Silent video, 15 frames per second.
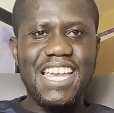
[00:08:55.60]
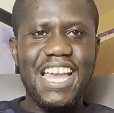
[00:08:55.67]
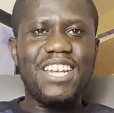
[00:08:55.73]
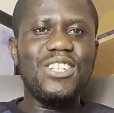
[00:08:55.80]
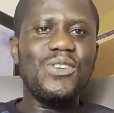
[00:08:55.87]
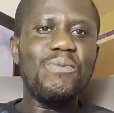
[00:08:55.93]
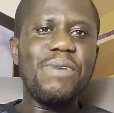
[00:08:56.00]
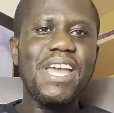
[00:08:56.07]

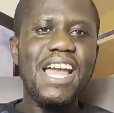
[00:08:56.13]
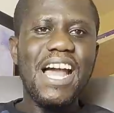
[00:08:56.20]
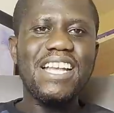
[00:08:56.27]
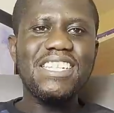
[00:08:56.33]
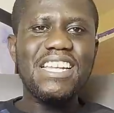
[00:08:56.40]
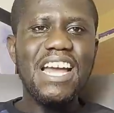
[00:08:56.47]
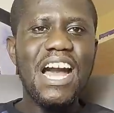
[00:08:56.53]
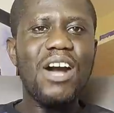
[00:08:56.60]
And you may
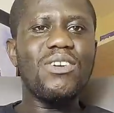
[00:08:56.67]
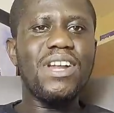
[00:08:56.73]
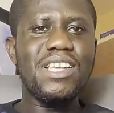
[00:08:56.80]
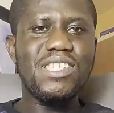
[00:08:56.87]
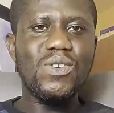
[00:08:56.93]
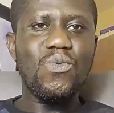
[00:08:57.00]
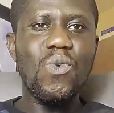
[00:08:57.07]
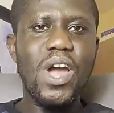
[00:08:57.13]
ask, how
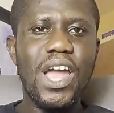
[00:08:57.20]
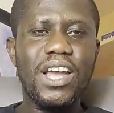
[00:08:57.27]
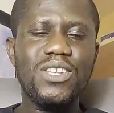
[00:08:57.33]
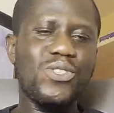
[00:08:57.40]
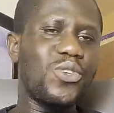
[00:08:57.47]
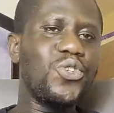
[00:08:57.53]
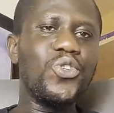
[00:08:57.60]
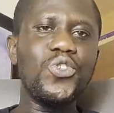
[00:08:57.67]
does it work?
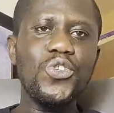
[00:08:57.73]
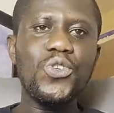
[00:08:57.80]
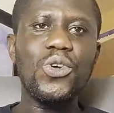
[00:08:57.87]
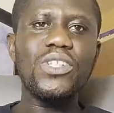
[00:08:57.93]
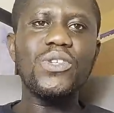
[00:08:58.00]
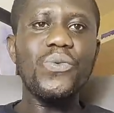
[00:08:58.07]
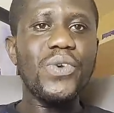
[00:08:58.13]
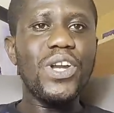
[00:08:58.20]
So you do
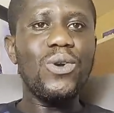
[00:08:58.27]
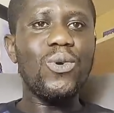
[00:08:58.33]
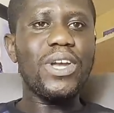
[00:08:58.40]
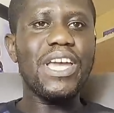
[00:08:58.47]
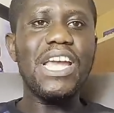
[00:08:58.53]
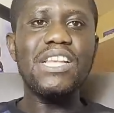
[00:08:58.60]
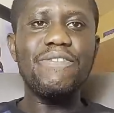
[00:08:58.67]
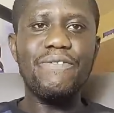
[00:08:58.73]
not
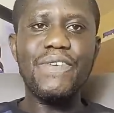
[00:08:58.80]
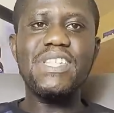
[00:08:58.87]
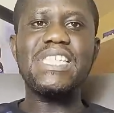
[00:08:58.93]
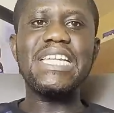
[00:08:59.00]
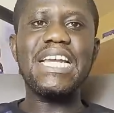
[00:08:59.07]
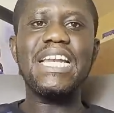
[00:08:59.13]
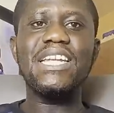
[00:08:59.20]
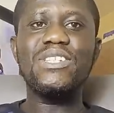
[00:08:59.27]
relocate
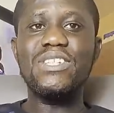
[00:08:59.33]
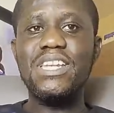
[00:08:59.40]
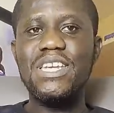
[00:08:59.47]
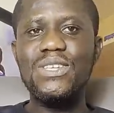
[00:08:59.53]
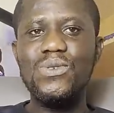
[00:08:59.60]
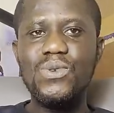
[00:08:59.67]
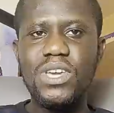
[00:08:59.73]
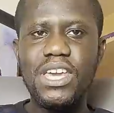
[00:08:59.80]
physically to
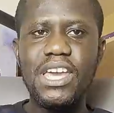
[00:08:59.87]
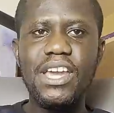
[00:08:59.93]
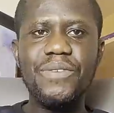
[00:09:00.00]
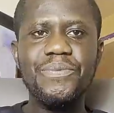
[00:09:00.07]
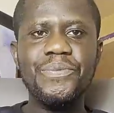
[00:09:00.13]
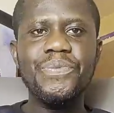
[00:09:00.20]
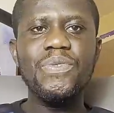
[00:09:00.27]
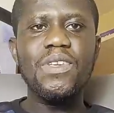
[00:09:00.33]
the
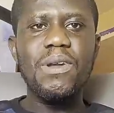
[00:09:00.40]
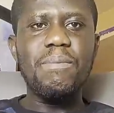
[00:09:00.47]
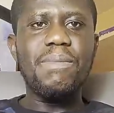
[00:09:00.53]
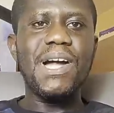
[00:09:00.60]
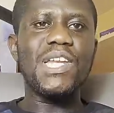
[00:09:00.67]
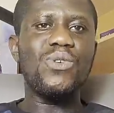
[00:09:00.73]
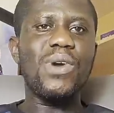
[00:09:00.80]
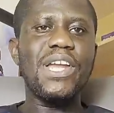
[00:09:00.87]
UK,
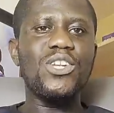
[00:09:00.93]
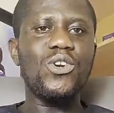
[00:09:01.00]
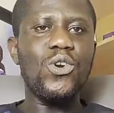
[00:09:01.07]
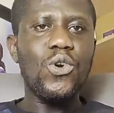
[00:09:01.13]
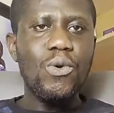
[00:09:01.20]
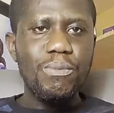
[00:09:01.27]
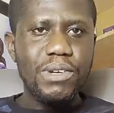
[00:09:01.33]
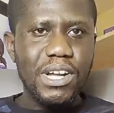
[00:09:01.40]
but you are in your
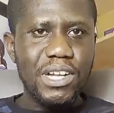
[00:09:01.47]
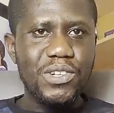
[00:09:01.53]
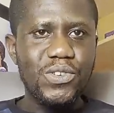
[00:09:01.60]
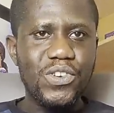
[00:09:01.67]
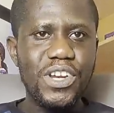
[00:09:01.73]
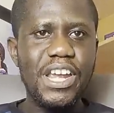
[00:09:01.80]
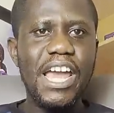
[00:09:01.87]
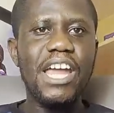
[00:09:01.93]
home
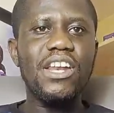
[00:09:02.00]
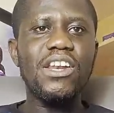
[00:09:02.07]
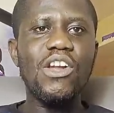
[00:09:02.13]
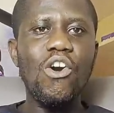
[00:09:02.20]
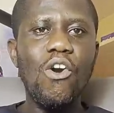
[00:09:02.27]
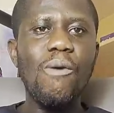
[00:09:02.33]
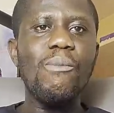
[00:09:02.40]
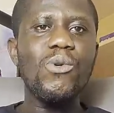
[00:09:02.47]
country
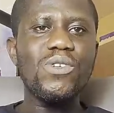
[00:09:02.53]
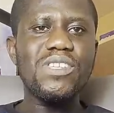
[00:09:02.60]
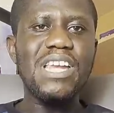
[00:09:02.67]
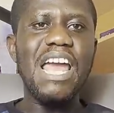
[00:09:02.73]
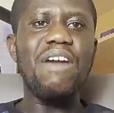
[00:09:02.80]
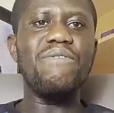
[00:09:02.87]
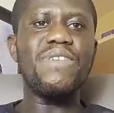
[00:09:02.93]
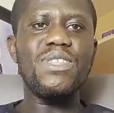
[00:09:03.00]
and
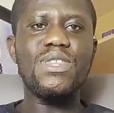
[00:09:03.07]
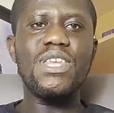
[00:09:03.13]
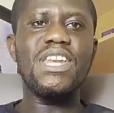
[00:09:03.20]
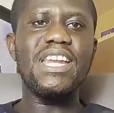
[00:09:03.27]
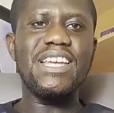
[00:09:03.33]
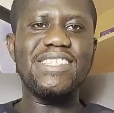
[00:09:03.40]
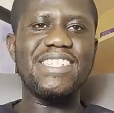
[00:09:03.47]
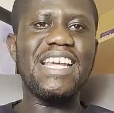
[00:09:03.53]
almost
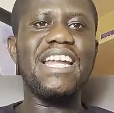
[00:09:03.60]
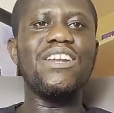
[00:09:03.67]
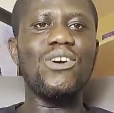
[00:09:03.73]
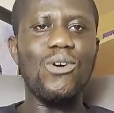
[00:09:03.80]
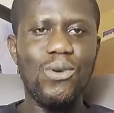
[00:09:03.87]
everything is done